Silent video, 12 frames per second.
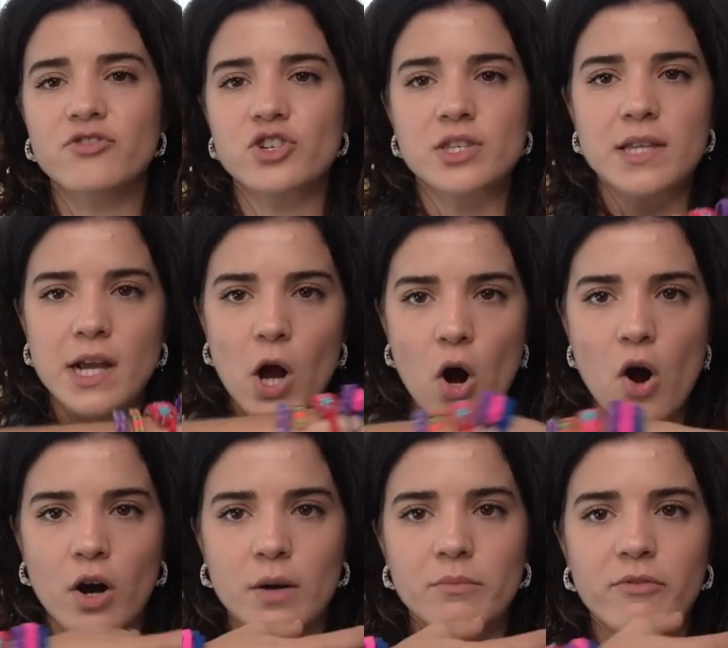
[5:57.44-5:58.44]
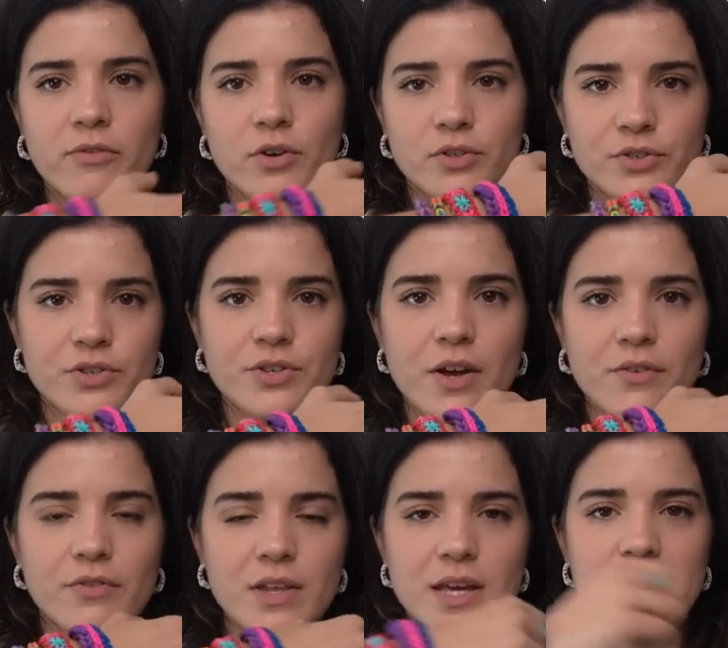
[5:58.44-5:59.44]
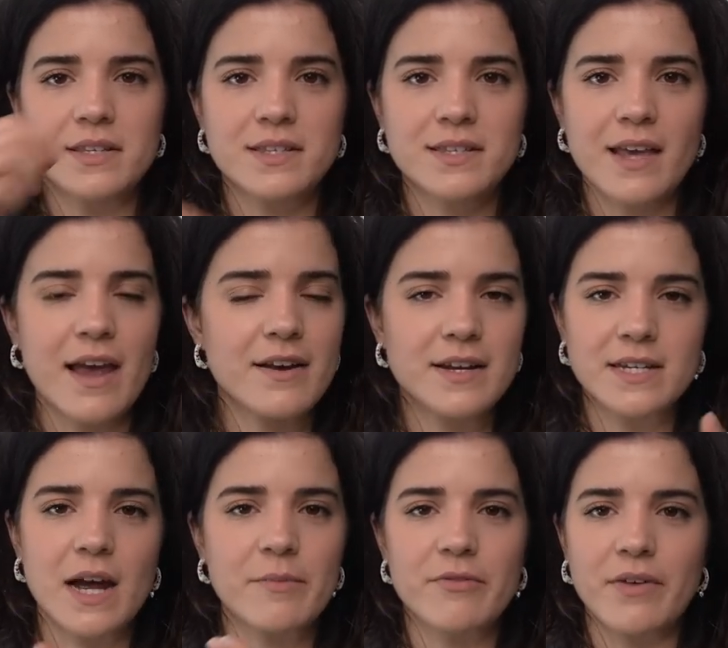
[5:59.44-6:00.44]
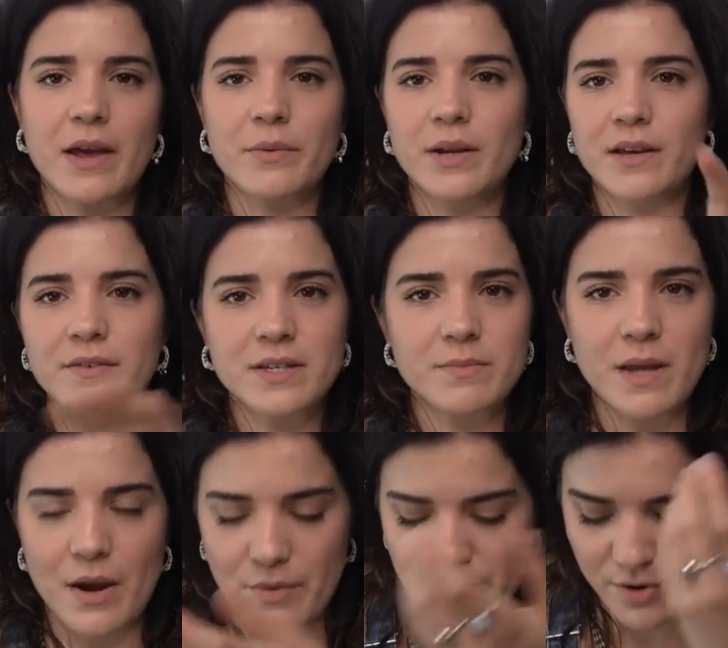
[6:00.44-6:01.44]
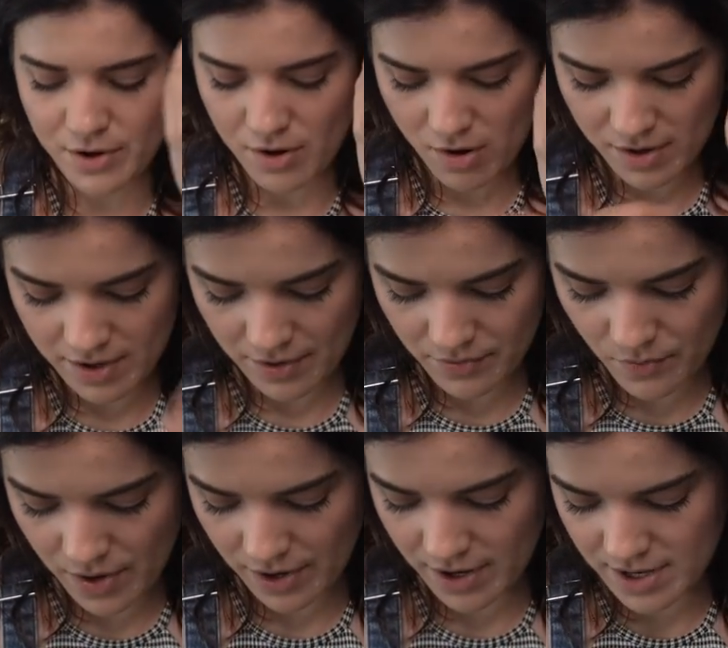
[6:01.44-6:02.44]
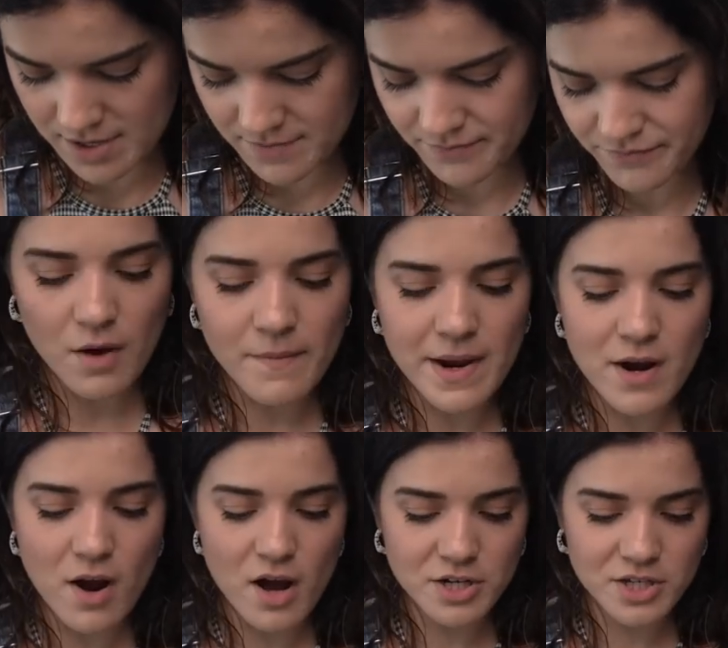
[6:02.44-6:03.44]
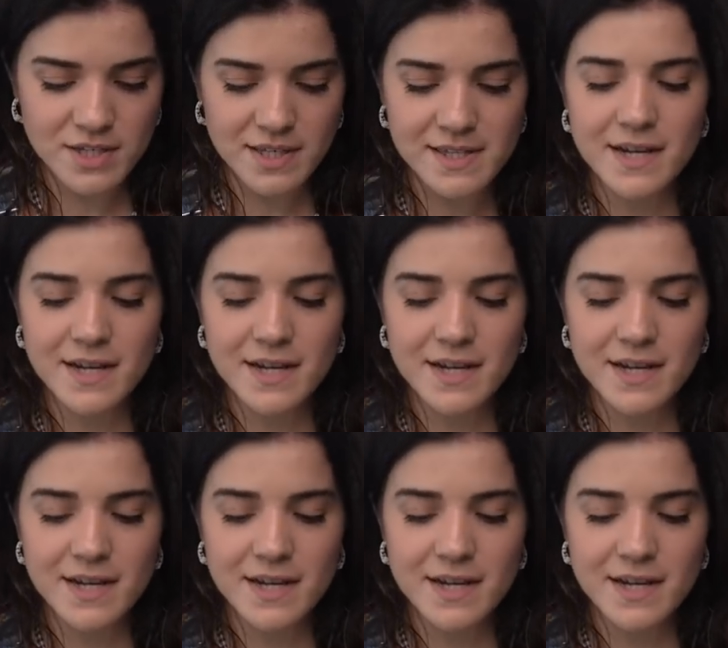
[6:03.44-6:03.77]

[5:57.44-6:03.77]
just, like, armfuls of these. Anytime a fan would give it to me, I would put it on and I would wear it. Oh my gosh, this is